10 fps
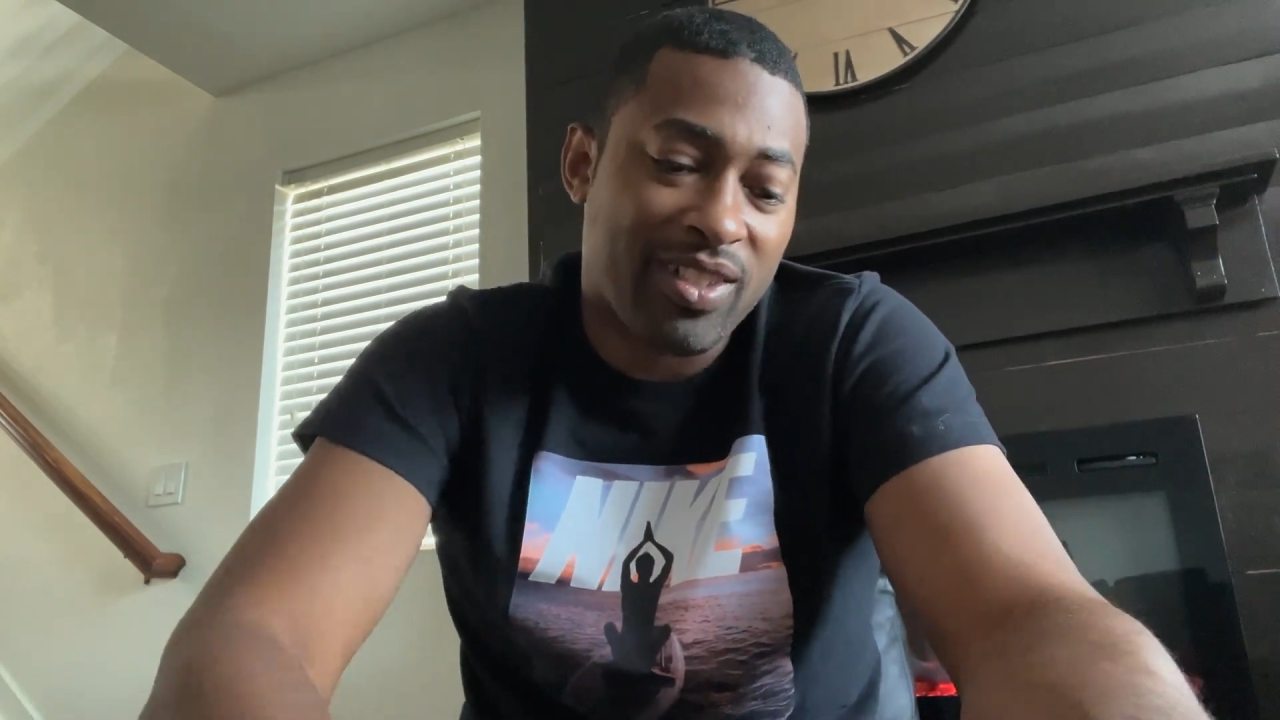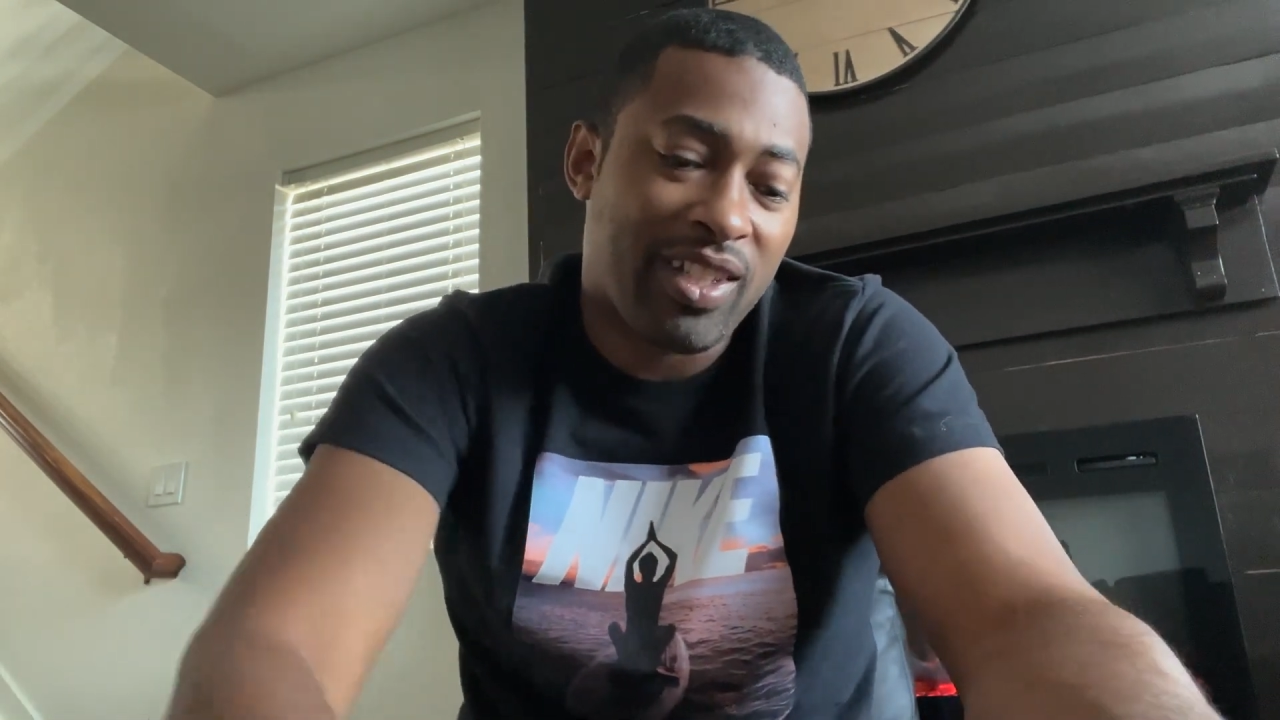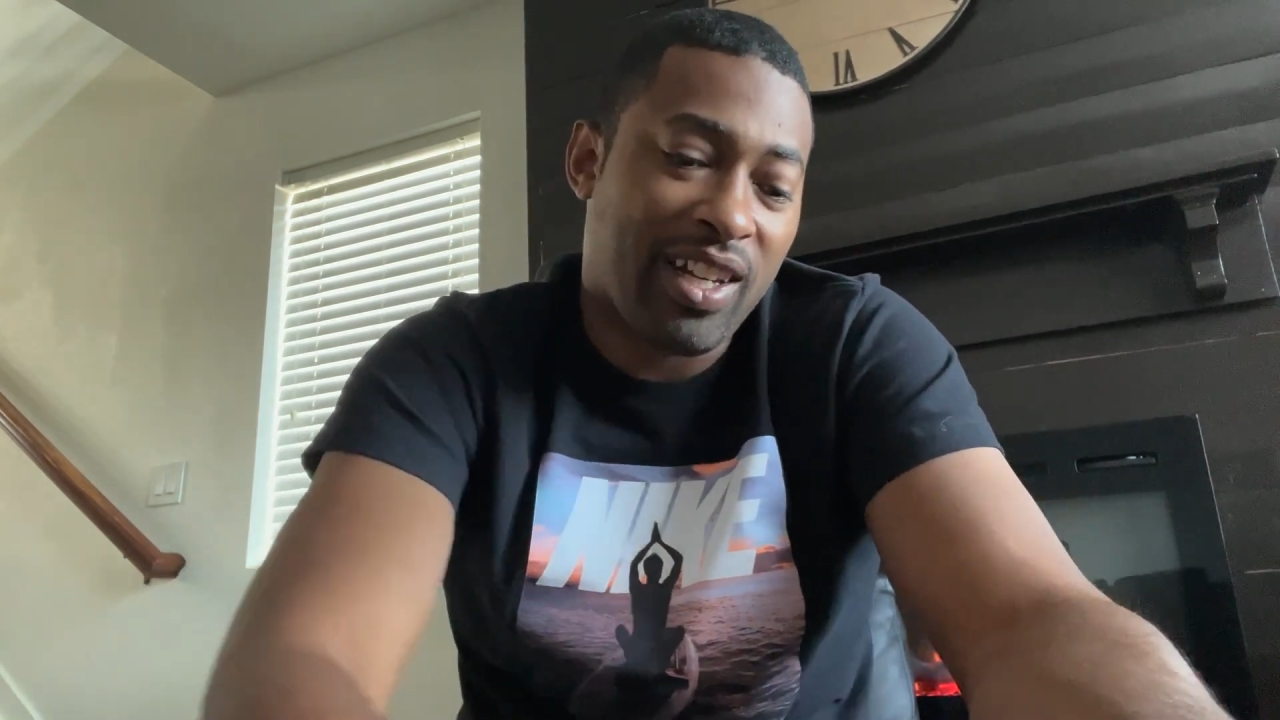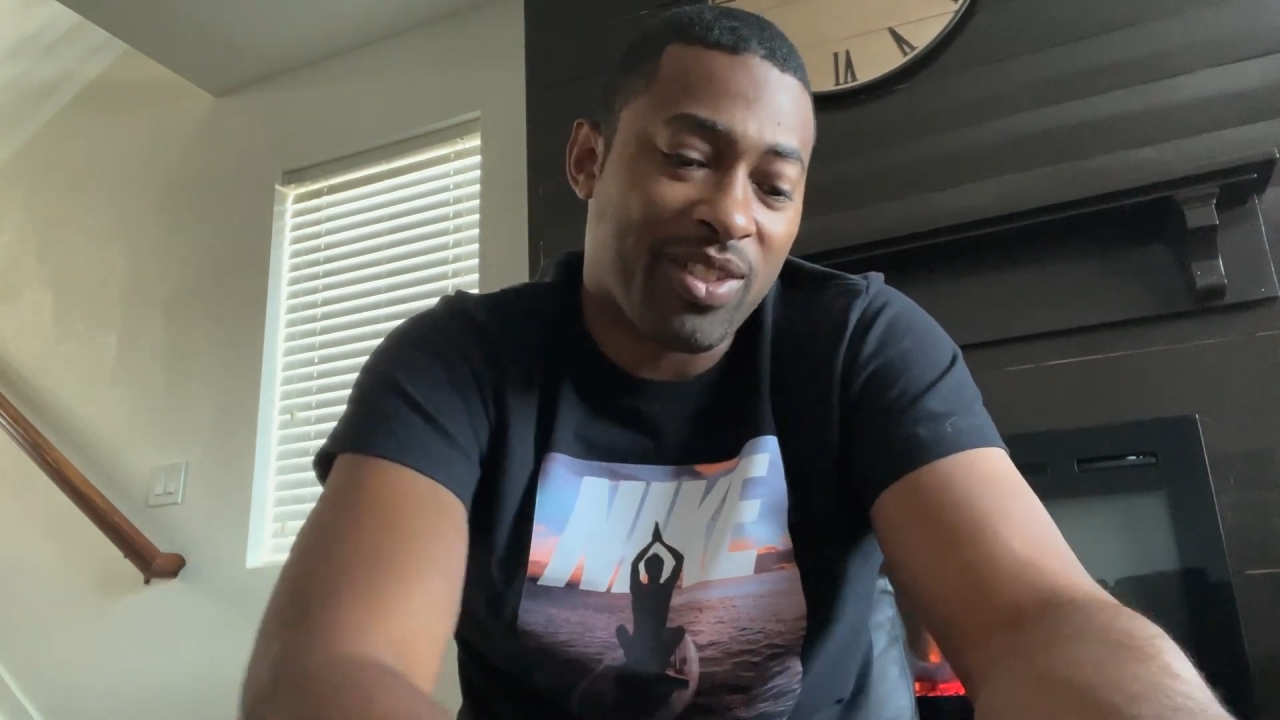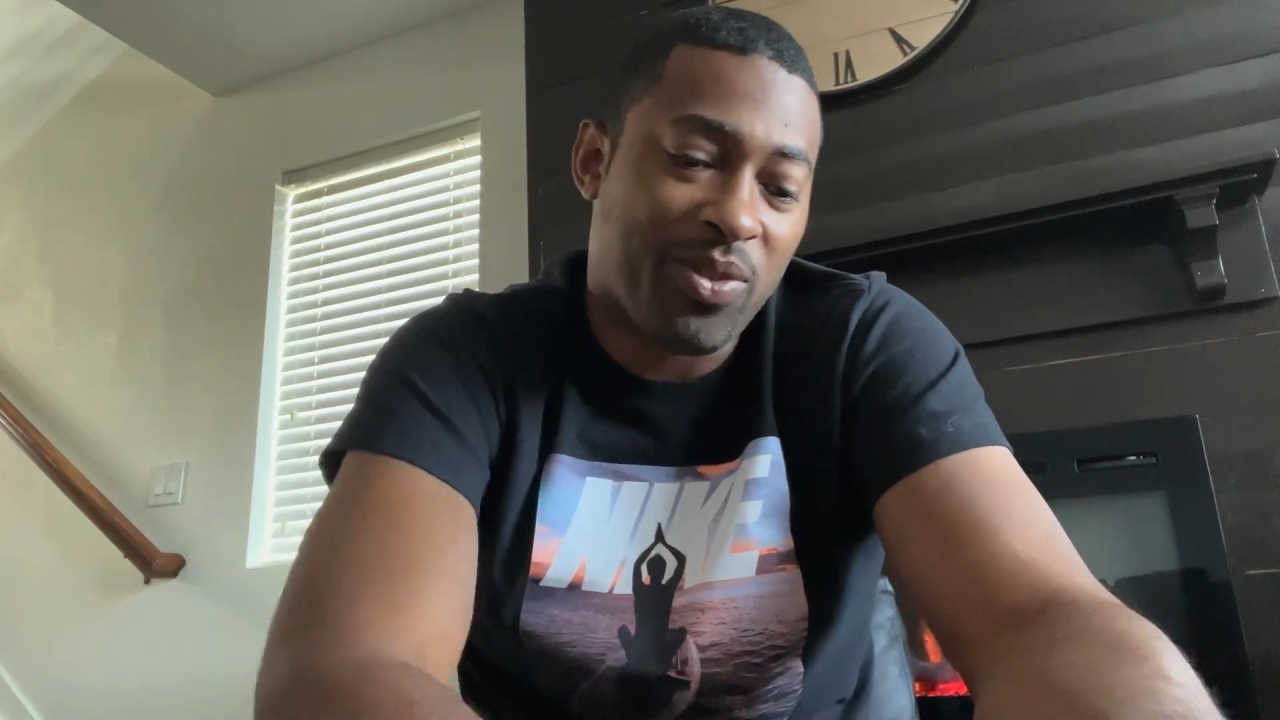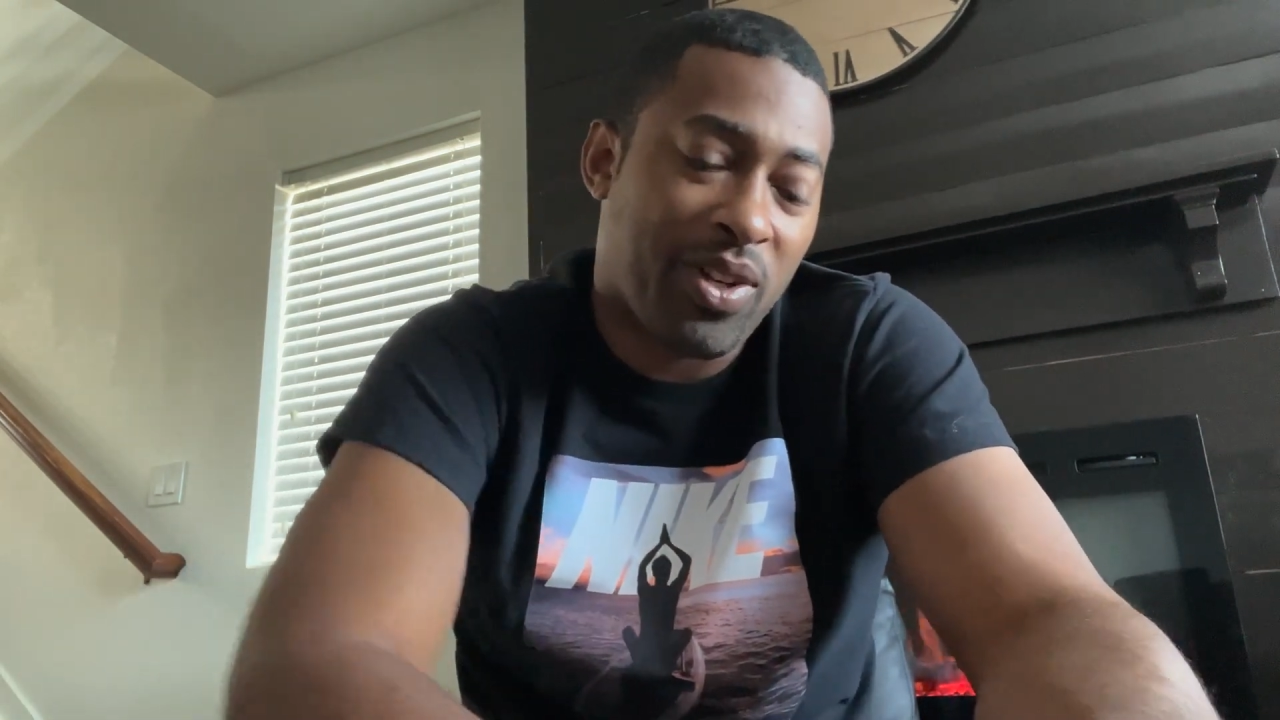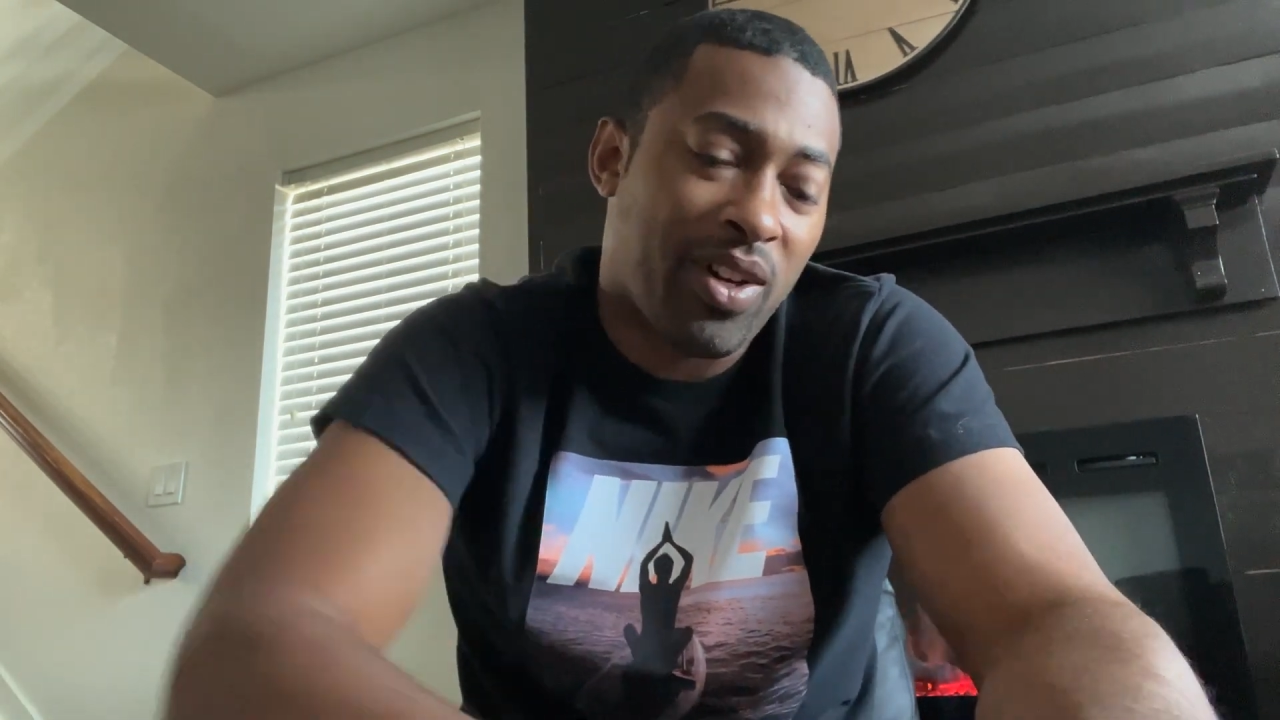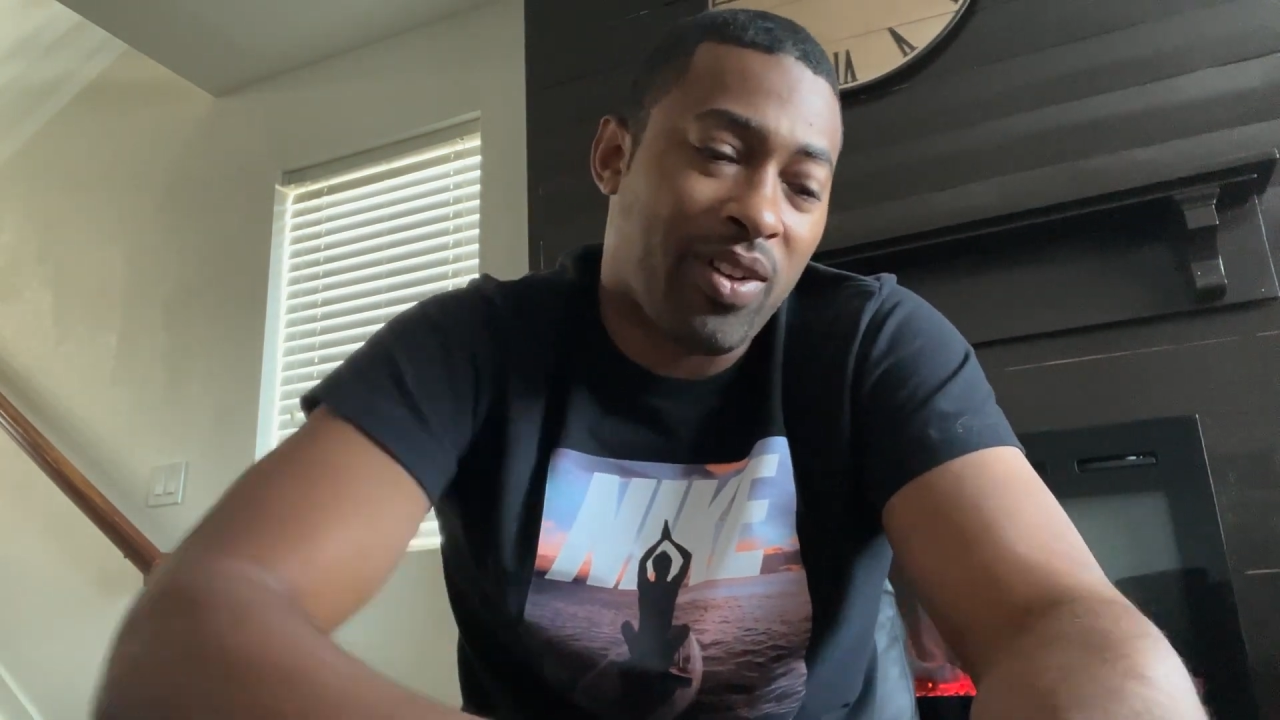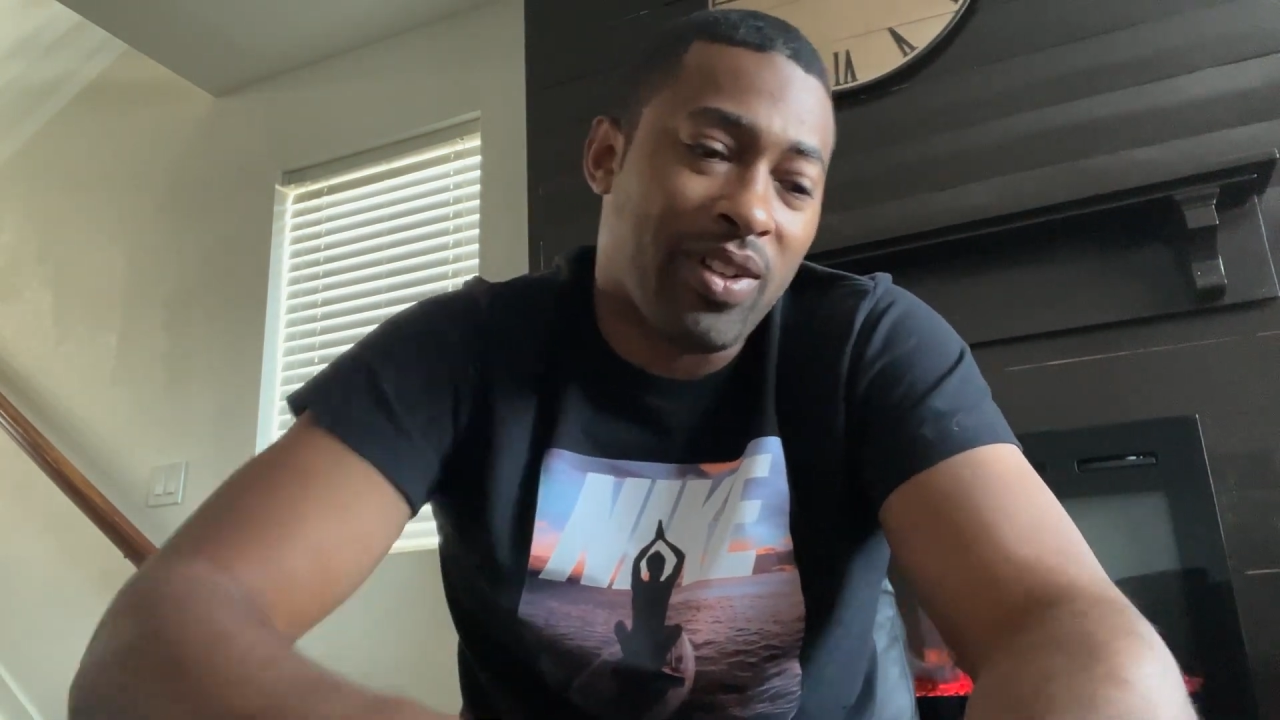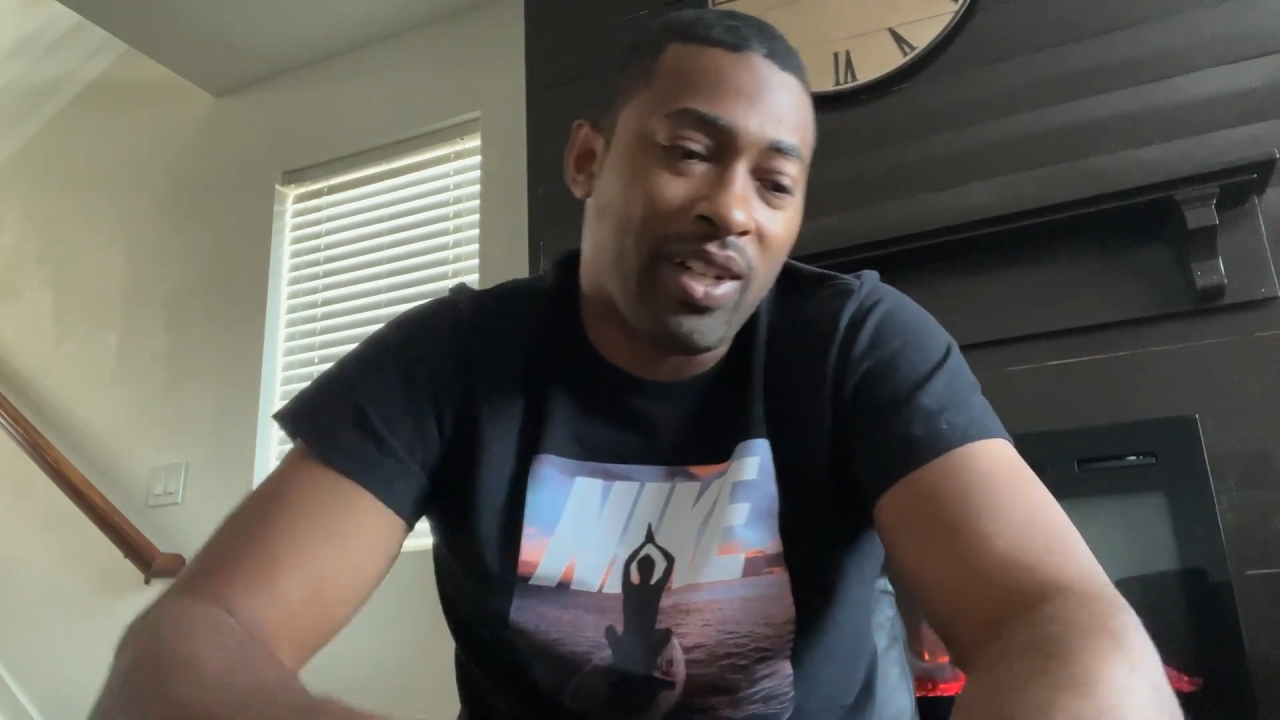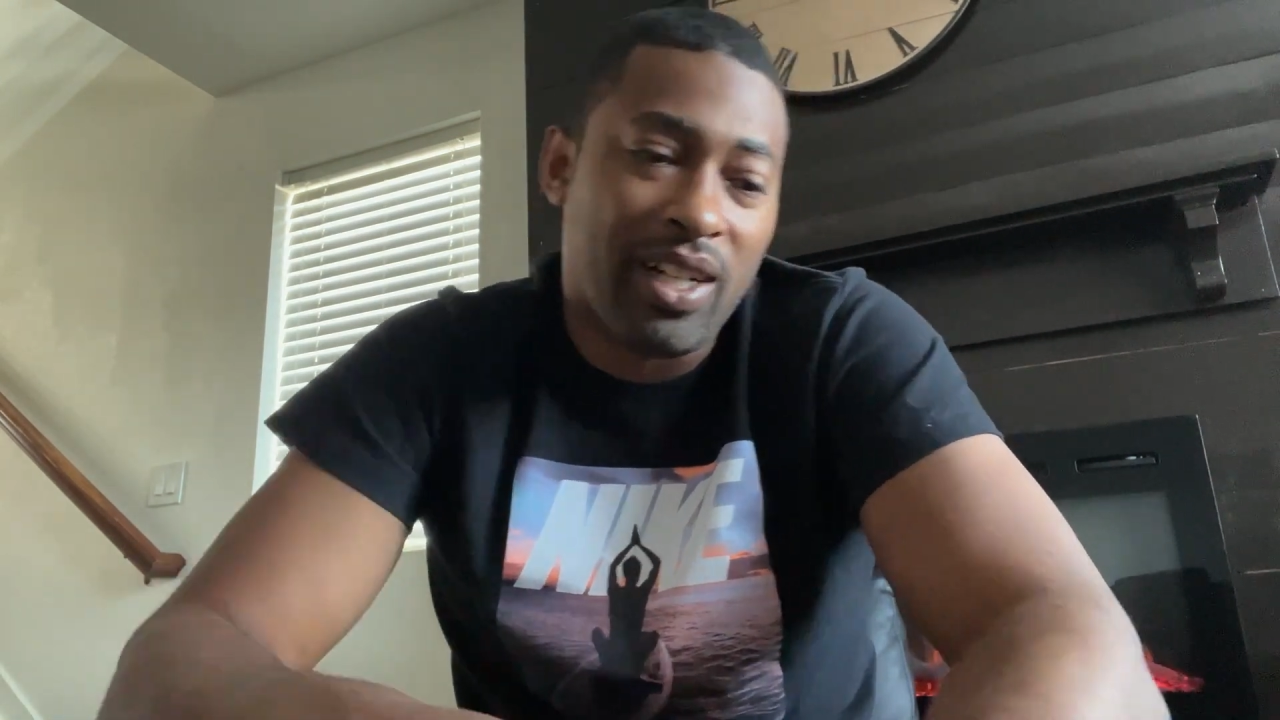as well.